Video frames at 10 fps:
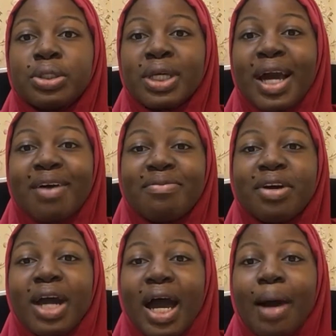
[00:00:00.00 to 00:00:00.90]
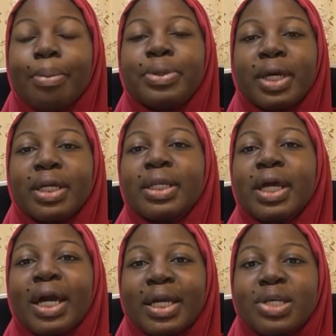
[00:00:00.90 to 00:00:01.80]
Canva app, then
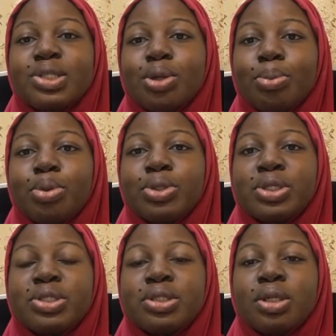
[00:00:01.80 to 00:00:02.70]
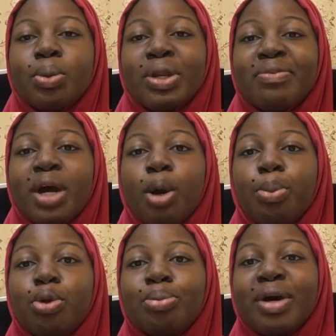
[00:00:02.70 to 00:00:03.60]
I get to upload it whenever I
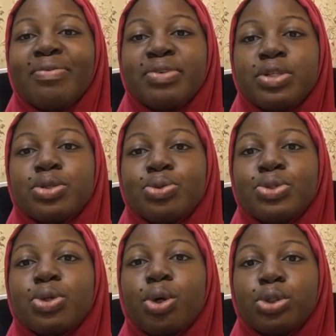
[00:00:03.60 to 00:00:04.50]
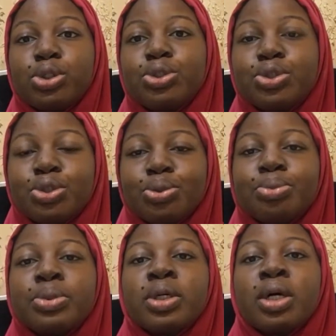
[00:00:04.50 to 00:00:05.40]
upload my videos on
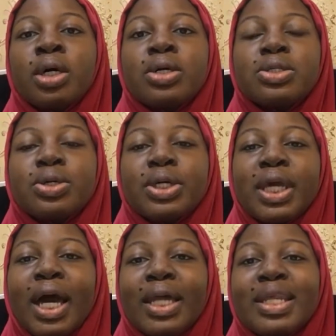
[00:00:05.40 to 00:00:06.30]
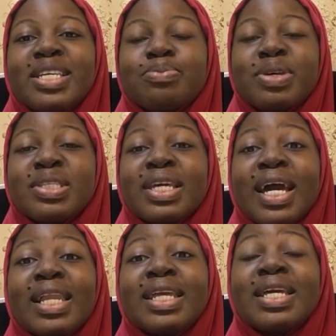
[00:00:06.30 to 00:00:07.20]
YouTube. So yeah, that's
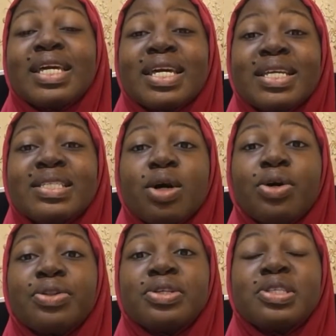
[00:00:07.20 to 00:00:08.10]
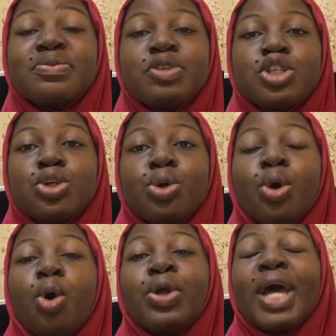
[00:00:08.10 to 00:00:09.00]
basically it on this
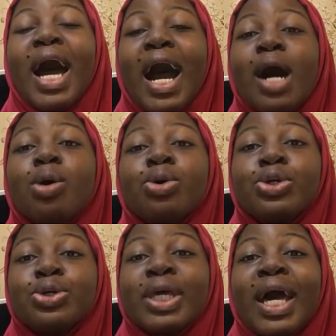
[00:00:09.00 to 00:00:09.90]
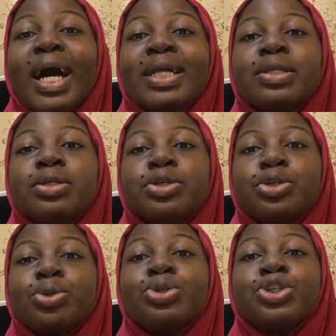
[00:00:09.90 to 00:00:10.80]
video on how you can
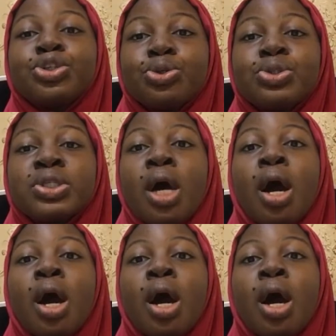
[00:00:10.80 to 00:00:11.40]
shoot